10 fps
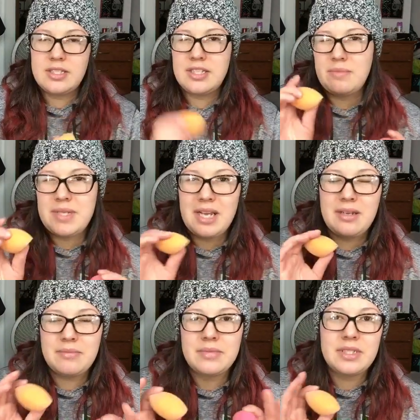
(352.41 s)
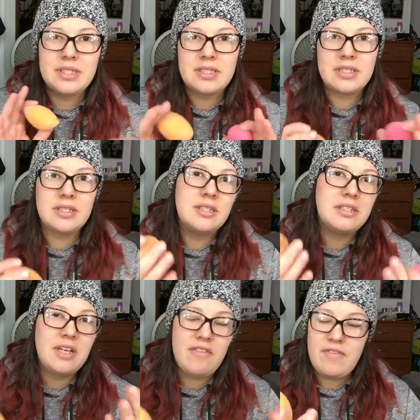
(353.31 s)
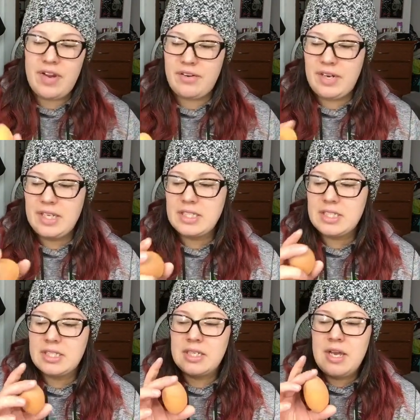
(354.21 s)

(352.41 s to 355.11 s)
Sometimes it varies,